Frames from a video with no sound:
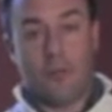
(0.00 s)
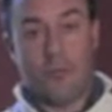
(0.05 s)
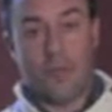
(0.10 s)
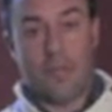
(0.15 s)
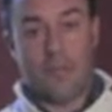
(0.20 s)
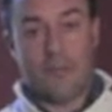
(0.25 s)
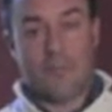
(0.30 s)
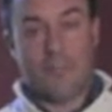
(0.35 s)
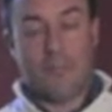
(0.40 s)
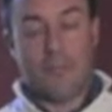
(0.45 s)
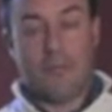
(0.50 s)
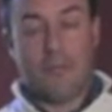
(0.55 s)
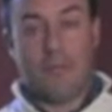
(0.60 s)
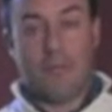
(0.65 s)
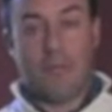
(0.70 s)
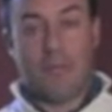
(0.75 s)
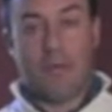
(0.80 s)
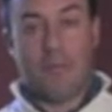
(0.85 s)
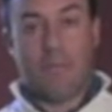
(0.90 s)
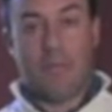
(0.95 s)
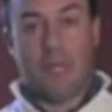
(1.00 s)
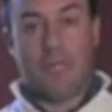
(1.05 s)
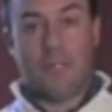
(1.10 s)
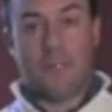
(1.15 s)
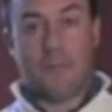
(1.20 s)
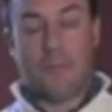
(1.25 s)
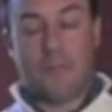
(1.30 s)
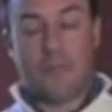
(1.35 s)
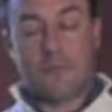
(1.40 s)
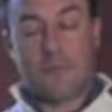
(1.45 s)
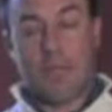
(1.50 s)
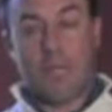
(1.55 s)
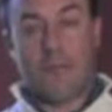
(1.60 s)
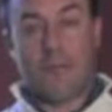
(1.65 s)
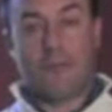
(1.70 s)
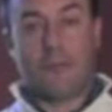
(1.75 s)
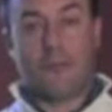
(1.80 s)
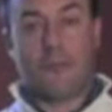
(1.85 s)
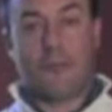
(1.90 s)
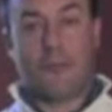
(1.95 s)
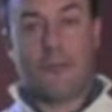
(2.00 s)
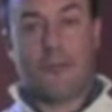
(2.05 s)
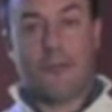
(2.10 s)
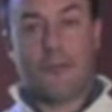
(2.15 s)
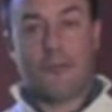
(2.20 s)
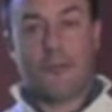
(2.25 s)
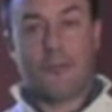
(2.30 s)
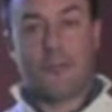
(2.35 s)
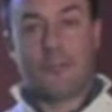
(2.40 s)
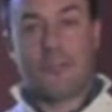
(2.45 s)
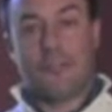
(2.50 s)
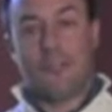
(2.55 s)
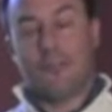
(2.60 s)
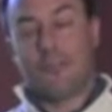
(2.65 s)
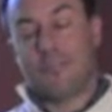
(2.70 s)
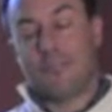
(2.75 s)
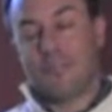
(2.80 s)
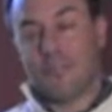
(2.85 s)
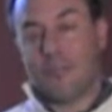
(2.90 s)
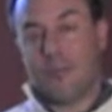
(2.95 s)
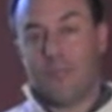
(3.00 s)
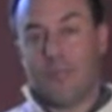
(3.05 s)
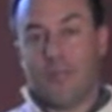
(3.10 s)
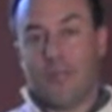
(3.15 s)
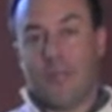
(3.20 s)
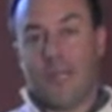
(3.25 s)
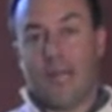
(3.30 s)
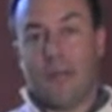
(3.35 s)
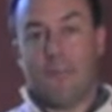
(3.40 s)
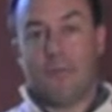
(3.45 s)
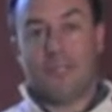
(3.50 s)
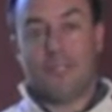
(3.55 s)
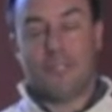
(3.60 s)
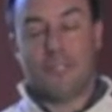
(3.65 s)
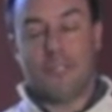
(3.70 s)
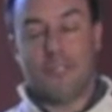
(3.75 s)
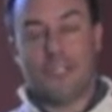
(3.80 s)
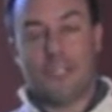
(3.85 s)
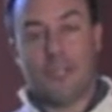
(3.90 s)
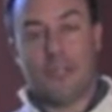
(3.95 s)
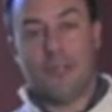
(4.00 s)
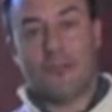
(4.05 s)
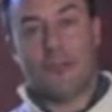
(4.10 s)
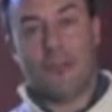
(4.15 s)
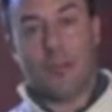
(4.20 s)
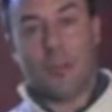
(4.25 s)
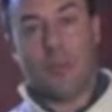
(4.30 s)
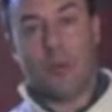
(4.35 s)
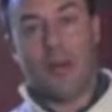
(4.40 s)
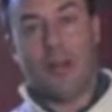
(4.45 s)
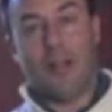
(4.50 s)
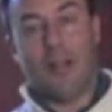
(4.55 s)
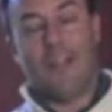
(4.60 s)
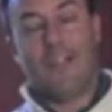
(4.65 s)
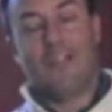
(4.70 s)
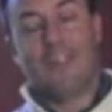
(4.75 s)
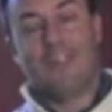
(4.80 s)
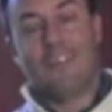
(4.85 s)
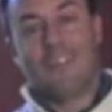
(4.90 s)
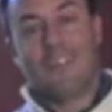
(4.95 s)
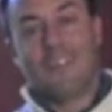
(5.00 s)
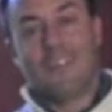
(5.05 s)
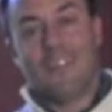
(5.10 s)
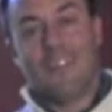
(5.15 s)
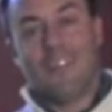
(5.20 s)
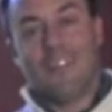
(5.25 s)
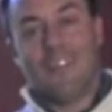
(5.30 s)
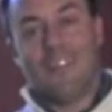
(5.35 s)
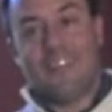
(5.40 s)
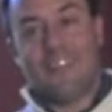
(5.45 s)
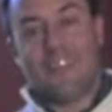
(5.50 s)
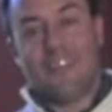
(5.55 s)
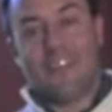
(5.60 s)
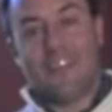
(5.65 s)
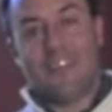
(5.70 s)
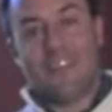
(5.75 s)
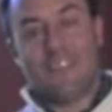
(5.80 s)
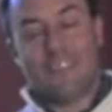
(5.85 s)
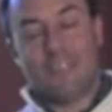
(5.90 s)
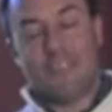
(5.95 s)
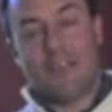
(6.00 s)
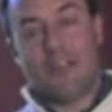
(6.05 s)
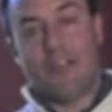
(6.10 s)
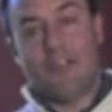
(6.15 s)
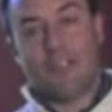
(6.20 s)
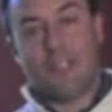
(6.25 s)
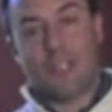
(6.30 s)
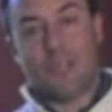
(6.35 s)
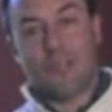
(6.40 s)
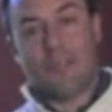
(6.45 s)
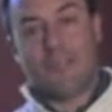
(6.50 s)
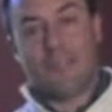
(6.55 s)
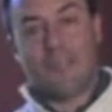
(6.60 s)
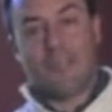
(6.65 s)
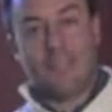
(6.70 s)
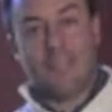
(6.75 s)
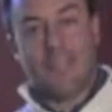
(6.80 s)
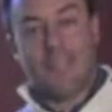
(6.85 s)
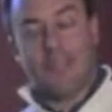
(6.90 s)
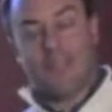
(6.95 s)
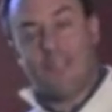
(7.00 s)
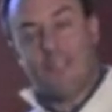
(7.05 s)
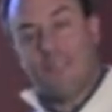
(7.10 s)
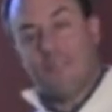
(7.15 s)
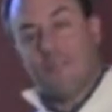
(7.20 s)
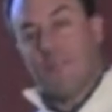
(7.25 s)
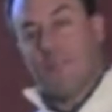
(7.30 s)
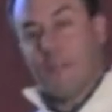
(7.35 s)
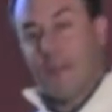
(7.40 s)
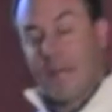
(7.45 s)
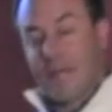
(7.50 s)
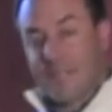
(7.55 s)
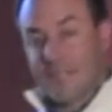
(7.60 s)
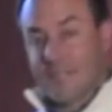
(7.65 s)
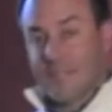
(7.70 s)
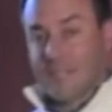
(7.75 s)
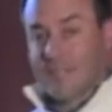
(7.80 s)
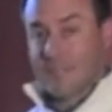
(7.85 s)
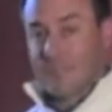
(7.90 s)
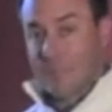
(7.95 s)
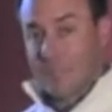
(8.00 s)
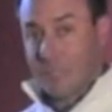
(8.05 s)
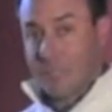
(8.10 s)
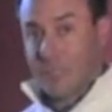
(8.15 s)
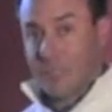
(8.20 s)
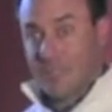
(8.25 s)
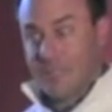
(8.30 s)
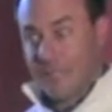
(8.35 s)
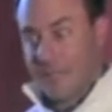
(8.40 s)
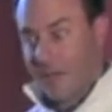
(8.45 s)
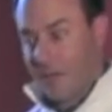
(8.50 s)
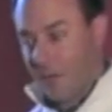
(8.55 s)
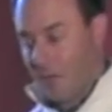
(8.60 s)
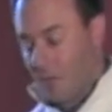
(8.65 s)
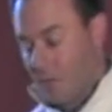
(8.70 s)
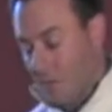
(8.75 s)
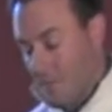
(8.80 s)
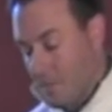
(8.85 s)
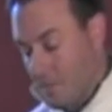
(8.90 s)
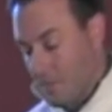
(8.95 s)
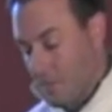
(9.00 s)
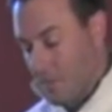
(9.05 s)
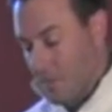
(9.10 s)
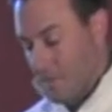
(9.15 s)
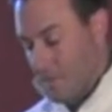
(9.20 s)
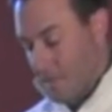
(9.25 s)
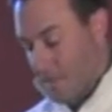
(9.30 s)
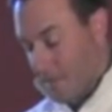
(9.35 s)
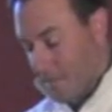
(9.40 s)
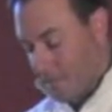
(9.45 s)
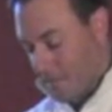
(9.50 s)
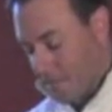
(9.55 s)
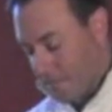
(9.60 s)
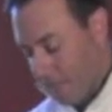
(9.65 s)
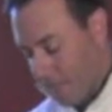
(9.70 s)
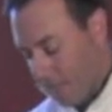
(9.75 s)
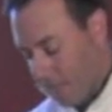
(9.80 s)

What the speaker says: We had the same mentors, Ben Kern and George Knudson, so I'm really happy to see Sean doing well. And his knowledge out there, getting out there to the masses, especially Tiger Woods, which is awesome.